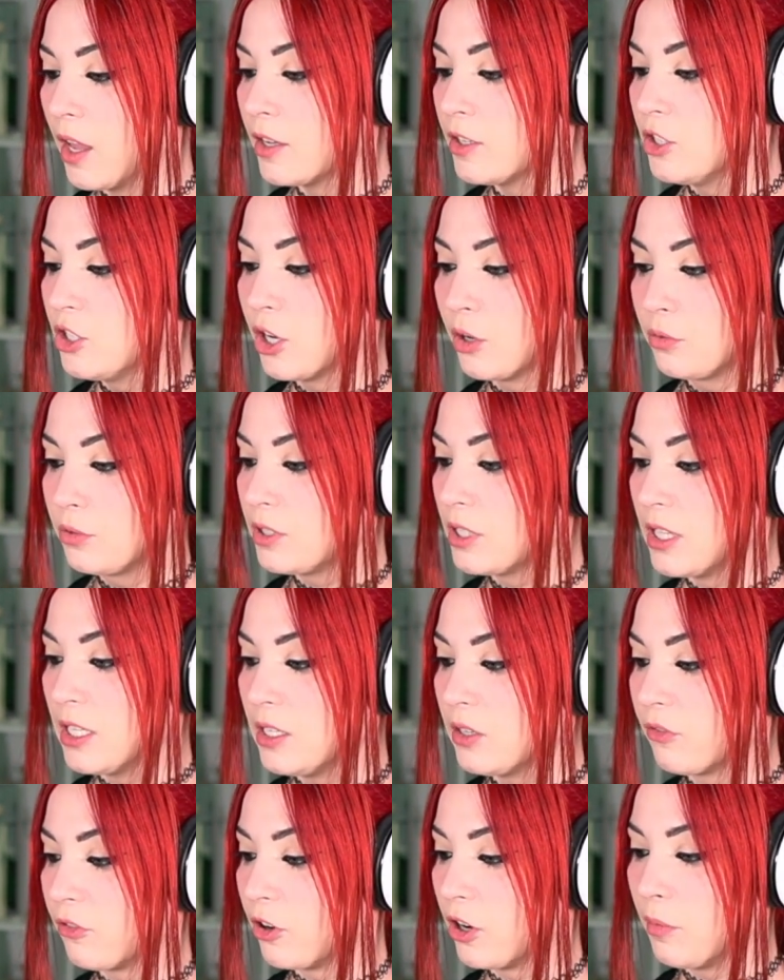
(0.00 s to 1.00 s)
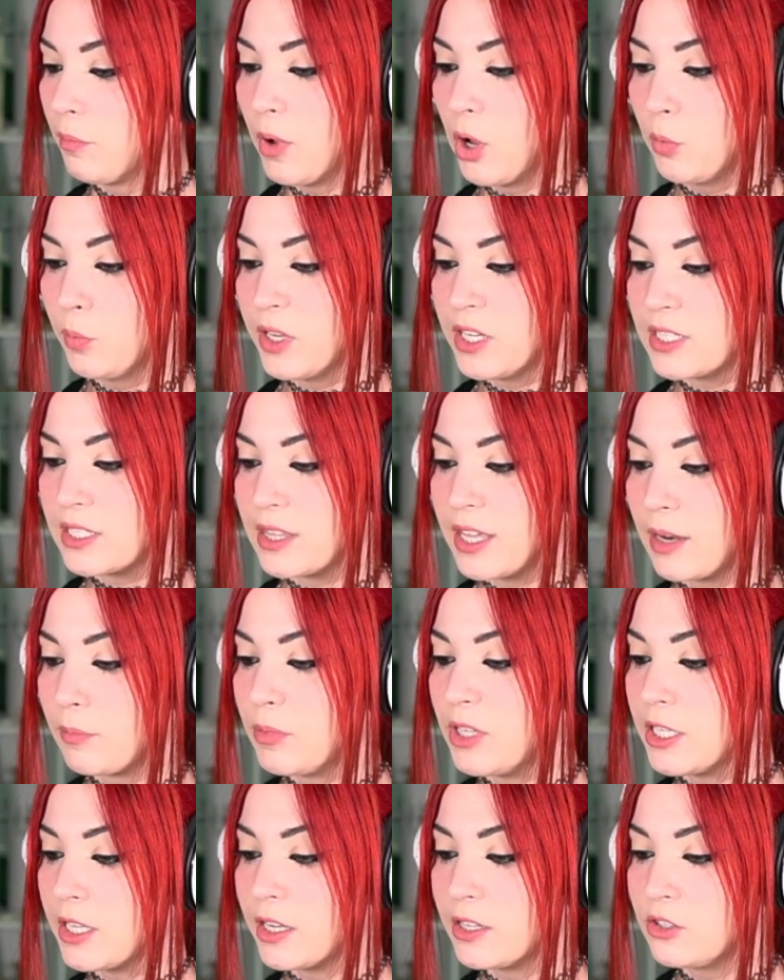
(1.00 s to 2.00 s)
Don't think for a moment that
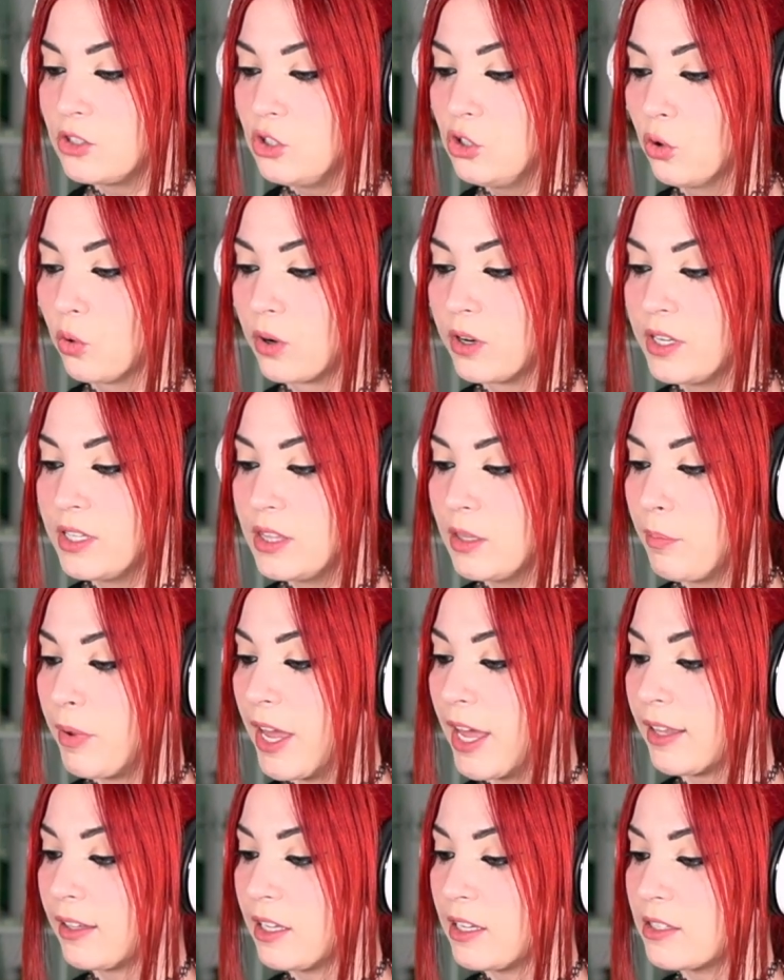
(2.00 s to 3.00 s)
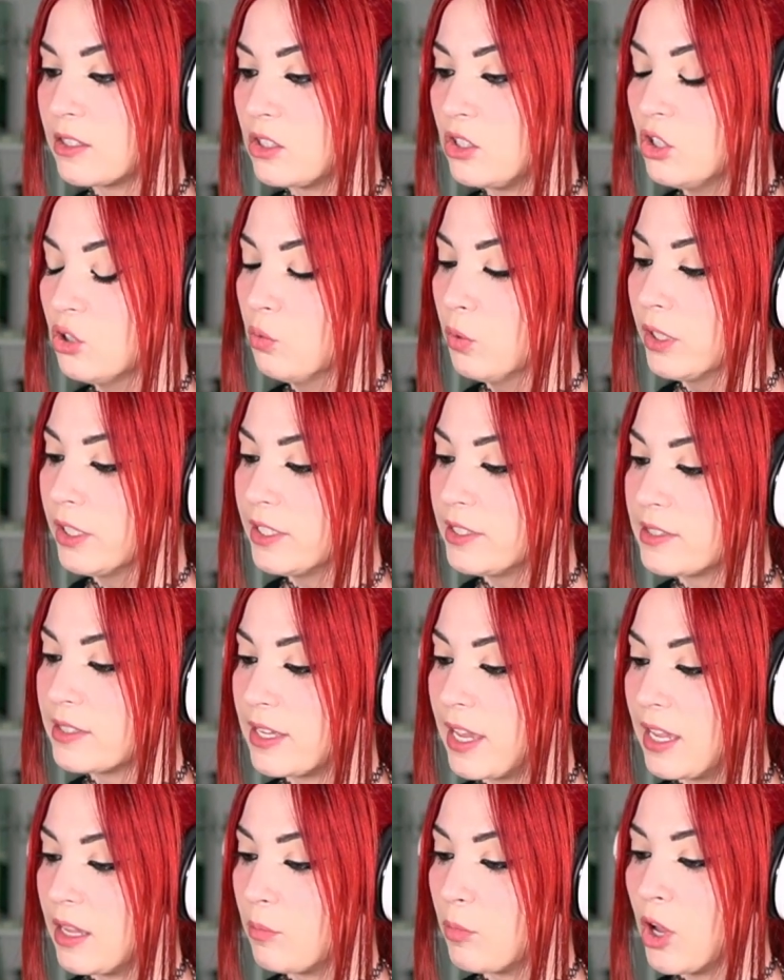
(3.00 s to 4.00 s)
because you're in the palace, you will
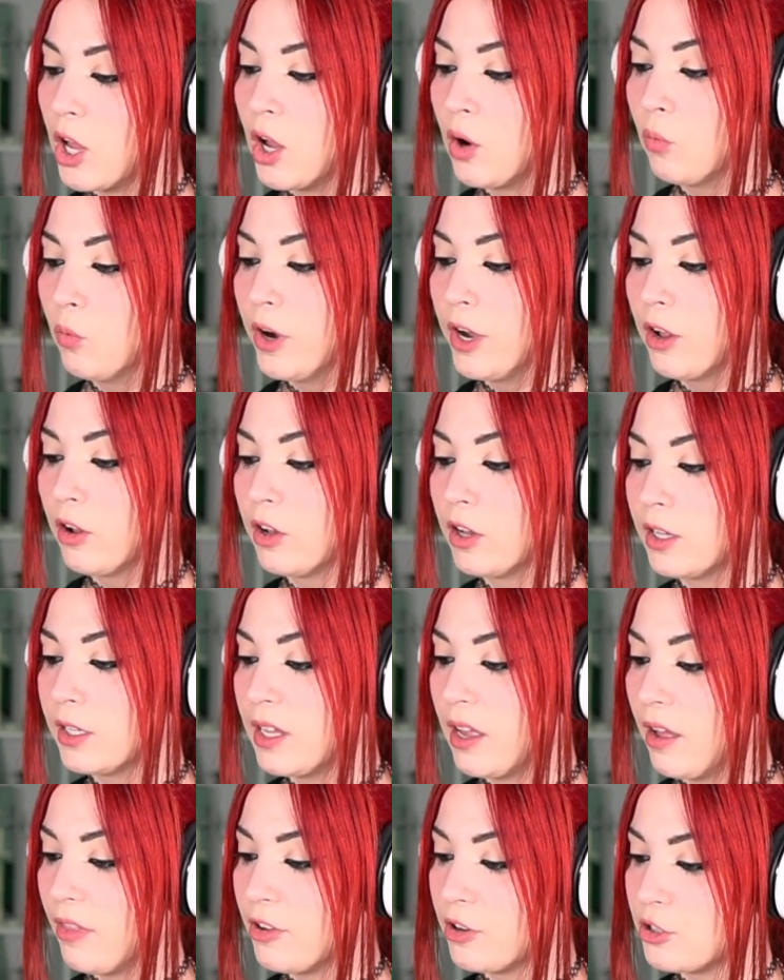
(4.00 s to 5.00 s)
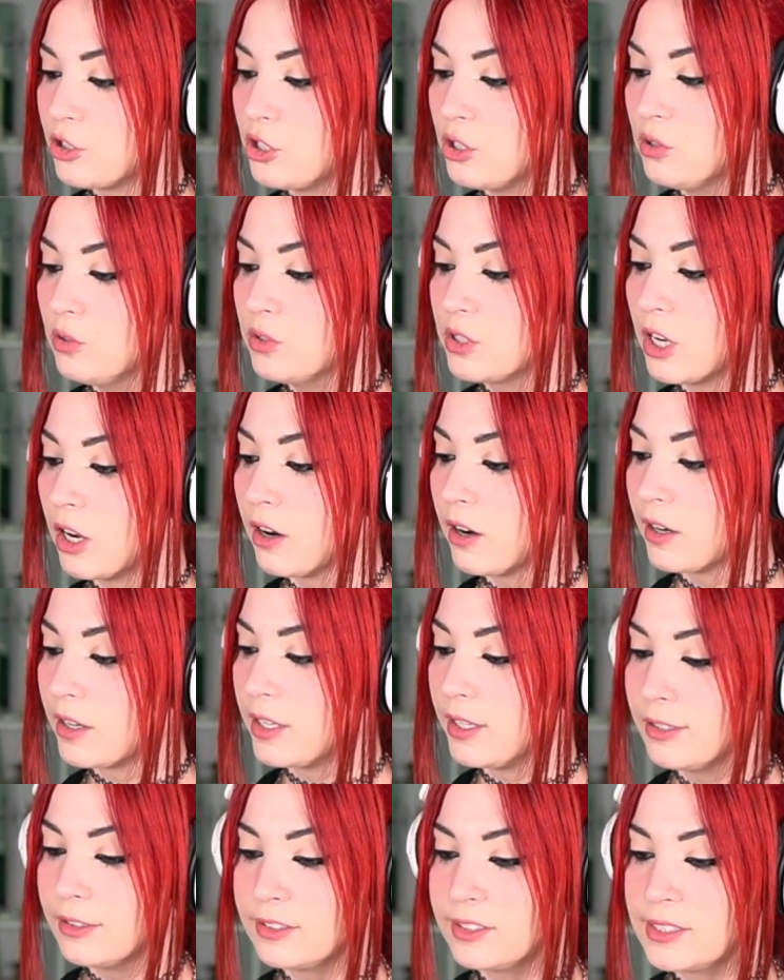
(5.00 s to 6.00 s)
escape when all other Jews are
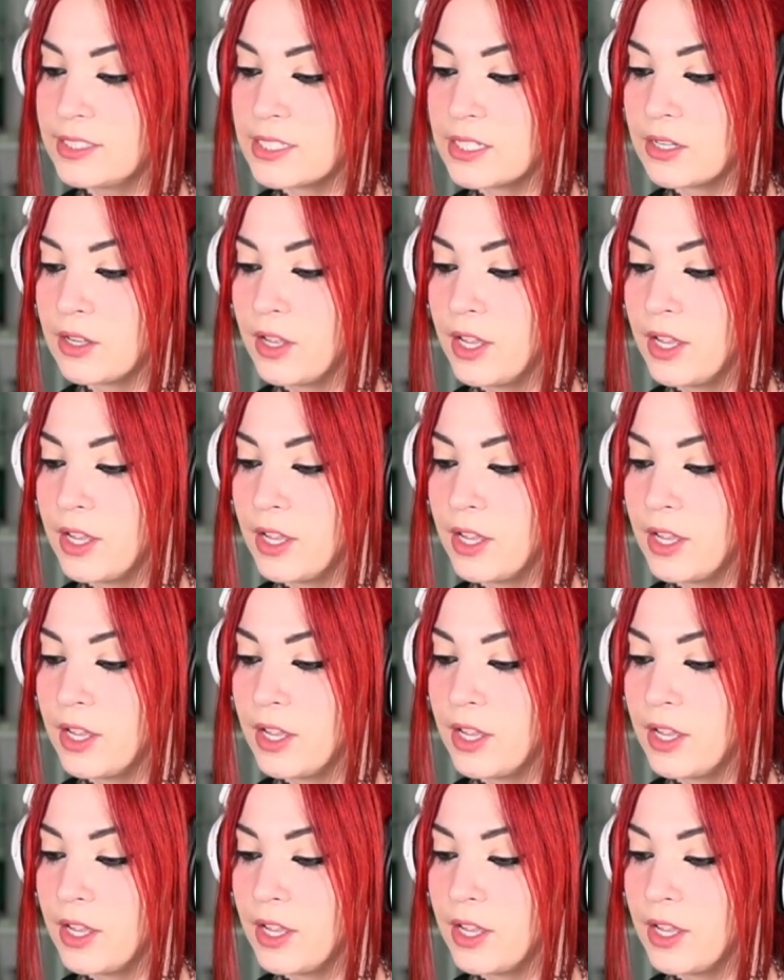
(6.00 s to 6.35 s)
killed.